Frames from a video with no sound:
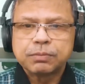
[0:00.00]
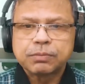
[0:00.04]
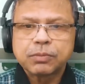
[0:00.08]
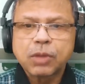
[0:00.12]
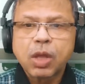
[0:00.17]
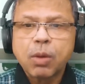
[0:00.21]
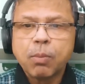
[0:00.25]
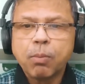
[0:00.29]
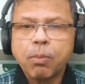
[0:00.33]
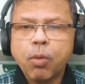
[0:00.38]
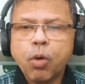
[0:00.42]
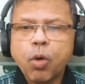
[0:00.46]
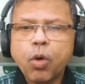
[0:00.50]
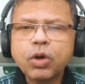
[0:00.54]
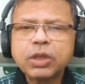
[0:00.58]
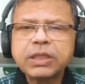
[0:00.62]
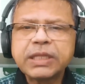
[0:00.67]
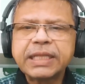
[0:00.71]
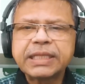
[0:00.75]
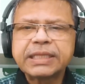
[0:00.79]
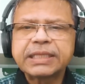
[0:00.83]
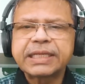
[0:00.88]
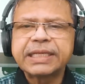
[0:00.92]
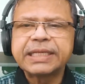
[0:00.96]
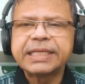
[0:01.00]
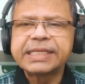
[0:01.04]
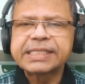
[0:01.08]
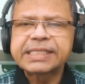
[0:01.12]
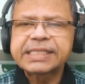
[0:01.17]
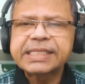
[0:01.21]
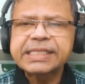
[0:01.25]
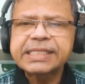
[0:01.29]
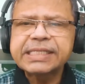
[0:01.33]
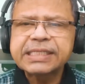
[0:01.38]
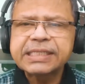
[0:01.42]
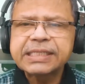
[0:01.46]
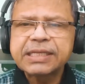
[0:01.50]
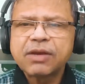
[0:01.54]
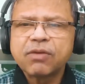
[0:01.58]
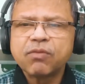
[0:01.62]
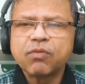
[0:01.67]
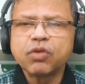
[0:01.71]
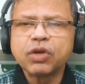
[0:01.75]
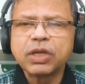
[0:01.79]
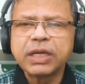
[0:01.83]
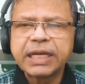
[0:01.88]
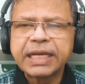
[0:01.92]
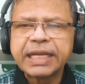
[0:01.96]
More than 3 yeses
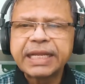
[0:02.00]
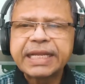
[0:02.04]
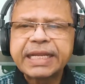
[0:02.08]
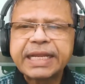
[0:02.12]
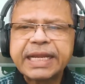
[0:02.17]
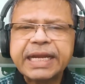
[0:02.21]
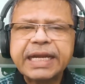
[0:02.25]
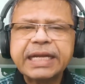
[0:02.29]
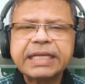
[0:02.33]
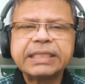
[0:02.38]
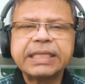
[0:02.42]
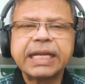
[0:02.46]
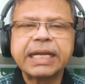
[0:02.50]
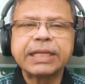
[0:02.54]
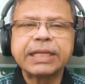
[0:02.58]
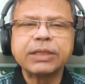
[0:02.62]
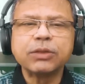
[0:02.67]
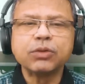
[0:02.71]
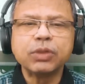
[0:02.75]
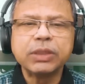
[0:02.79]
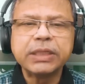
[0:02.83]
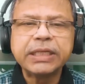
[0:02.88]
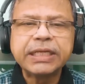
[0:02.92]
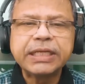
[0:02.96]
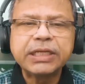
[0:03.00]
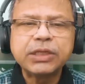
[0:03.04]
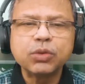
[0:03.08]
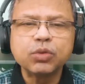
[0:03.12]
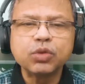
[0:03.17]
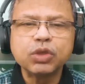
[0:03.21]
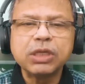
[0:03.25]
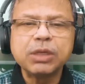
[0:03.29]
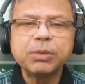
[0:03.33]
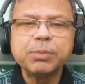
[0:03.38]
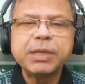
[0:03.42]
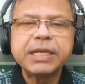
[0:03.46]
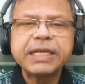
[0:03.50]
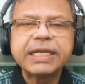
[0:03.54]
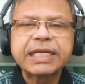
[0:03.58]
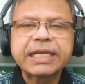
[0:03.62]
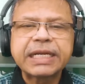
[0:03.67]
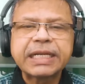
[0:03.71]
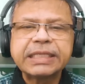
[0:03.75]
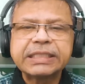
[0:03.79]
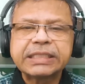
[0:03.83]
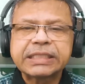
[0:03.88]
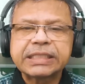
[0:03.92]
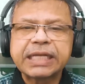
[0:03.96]
would indicate that you need to
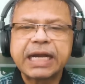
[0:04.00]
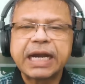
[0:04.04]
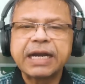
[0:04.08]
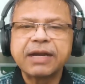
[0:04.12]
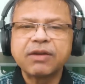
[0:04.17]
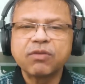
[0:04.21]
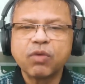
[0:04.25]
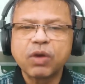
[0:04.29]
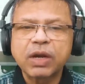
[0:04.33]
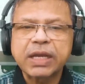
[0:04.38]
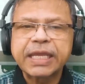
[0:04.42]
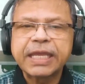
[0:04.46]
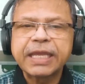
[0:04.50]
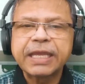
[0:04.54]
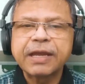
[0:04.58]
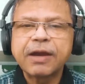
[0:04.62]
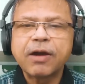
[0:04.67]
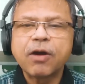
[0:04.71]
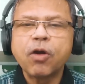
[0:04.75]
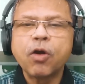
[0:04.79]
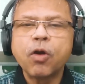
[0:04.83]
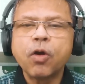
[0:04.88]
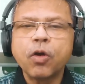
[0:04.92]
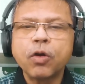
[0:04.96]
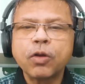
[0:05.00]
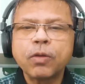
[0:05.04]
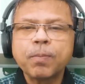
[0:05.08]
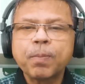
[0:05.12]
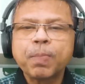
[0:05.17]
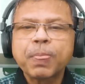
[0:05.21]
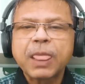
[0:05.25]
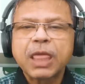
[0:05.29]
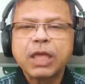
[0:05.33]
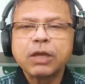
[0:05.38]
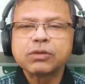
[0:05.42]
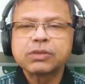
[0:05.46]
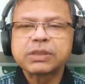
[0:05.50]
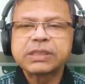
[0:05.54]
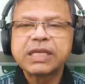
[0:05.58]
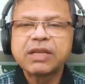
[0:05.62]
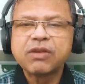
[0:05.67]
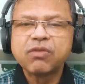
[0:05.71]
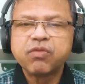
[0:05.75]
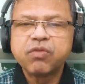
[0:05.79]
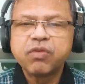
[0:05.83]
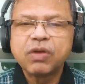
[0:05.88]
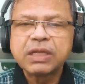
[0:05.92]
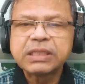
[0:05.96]
immediately start working on your
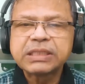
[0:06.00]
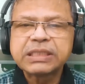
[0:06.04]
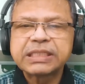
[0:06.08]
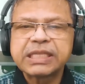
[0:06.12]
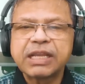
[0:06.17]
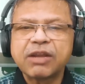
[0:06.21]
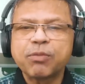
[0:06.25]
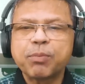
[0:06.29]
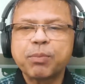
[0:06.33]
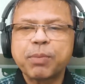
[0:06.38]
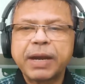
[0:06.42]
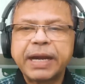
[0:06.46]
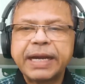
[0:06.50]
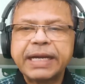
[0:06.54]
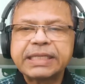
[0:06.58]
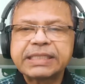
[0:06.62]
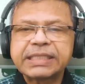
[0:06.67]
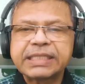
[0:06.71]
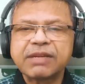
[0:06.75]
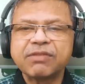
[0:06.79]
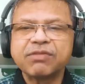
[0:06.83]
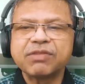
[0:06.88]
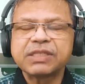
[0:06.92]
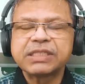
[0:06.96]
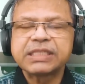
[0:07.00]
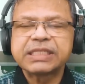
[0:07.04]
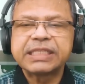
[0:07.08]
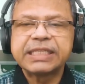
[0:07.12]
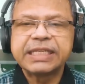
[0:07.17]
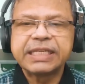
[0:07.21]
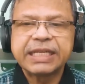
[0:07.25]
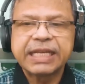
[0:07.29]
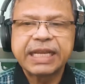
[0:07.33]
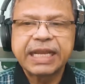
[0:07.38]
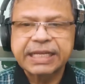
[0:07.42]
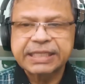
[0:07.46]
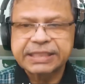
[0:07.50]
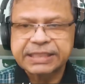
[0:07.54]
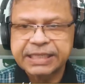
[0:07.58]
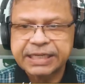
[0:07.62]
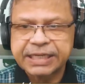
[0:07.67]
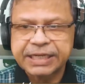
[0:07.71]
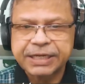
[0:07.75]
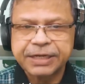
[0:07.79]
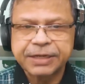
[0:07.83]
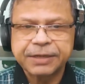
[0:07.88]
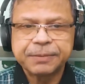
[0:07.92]
self-worth, self-pride, self-esteem, etc.